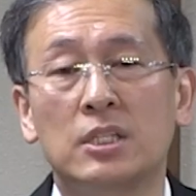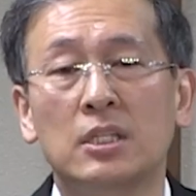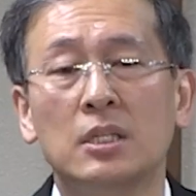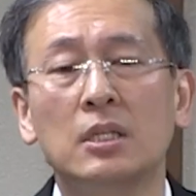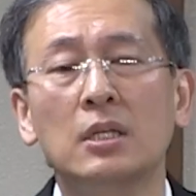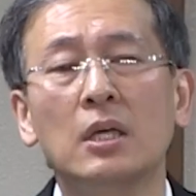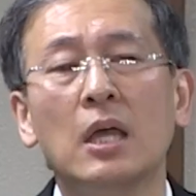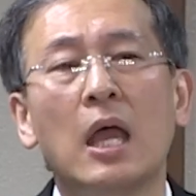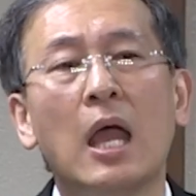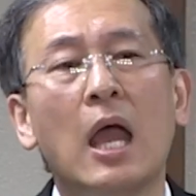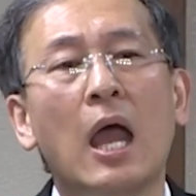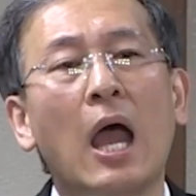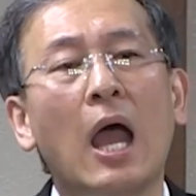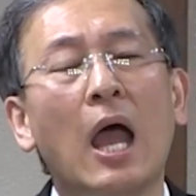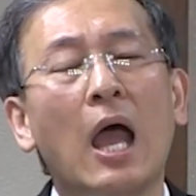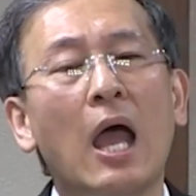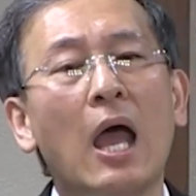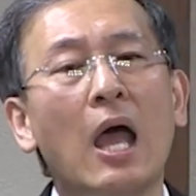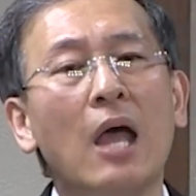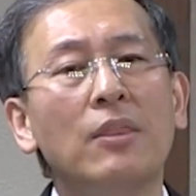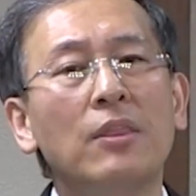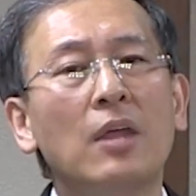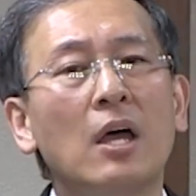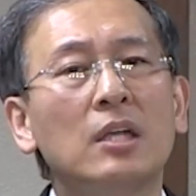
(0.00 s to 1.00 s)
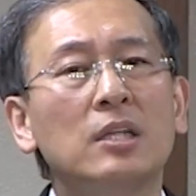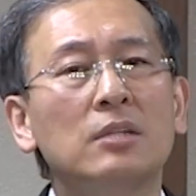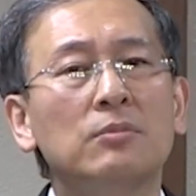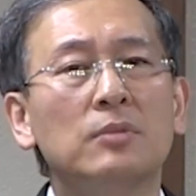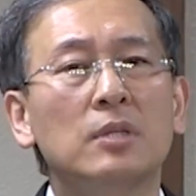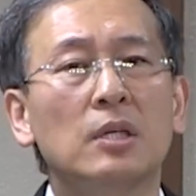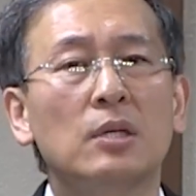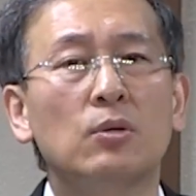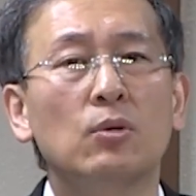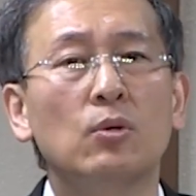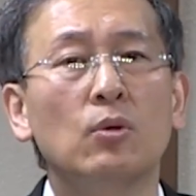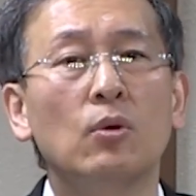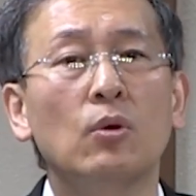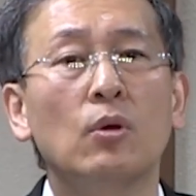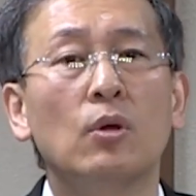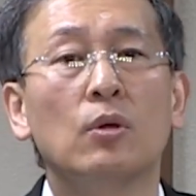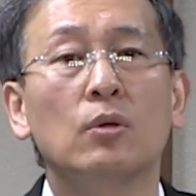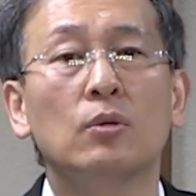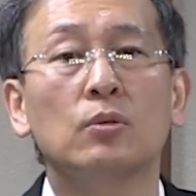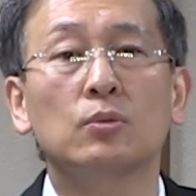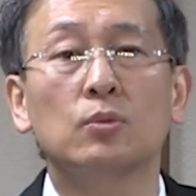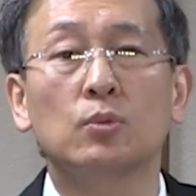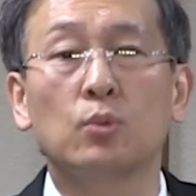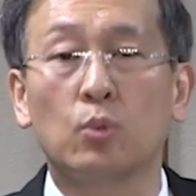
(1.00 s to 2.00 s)
So then we must
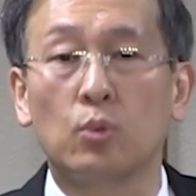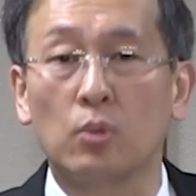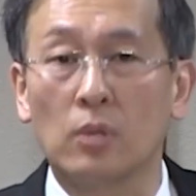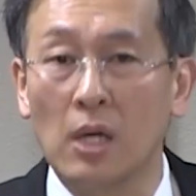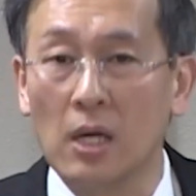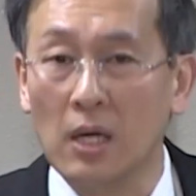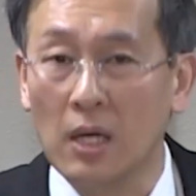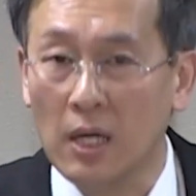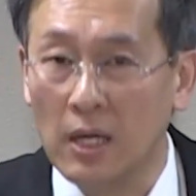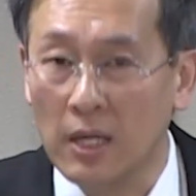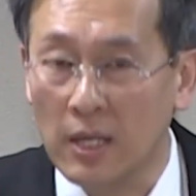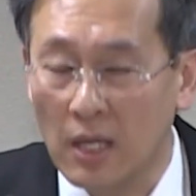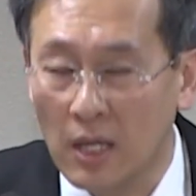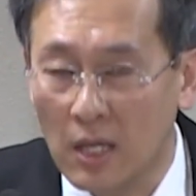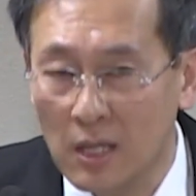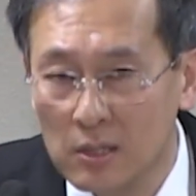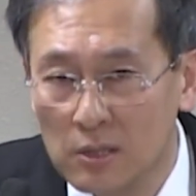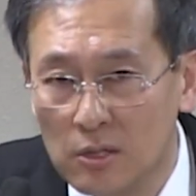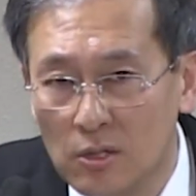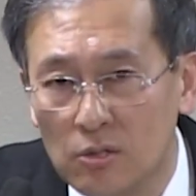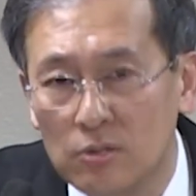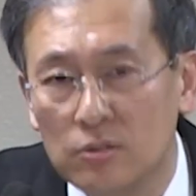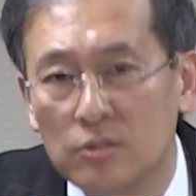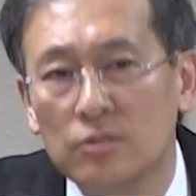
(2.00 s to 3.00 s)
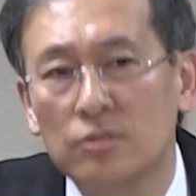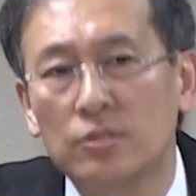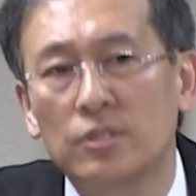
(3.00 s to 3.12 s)
return it to God.